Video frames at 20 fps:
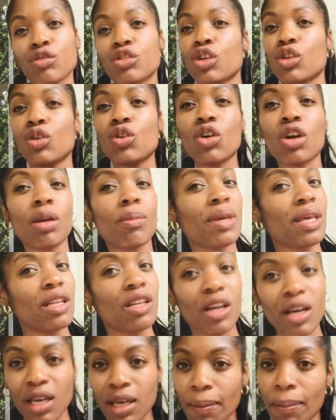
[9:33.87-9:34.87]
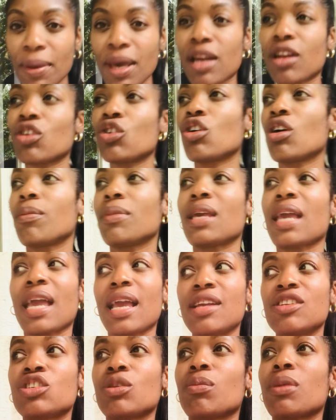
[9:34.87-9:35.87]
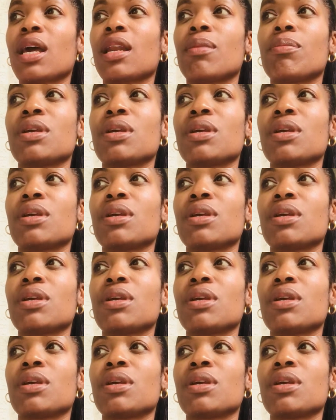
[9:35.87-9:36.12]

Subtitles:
So you're going to be looking better. You're going to be aging better,